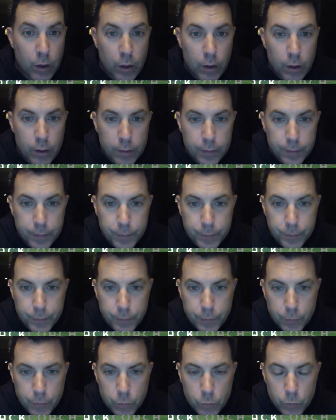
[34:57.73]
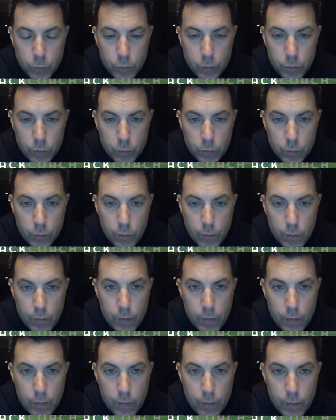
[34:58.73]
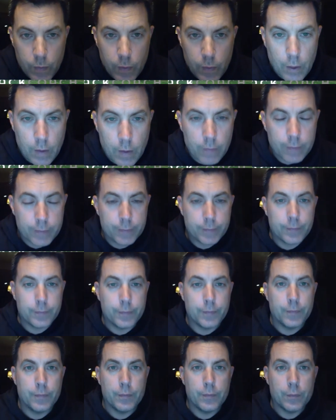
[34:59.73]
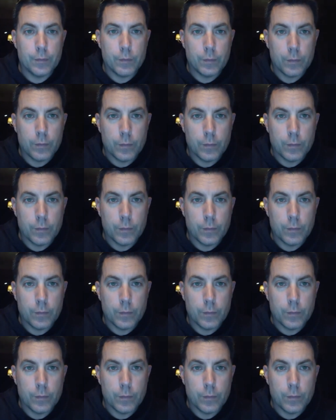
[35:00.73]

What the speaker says: Nobody speaks.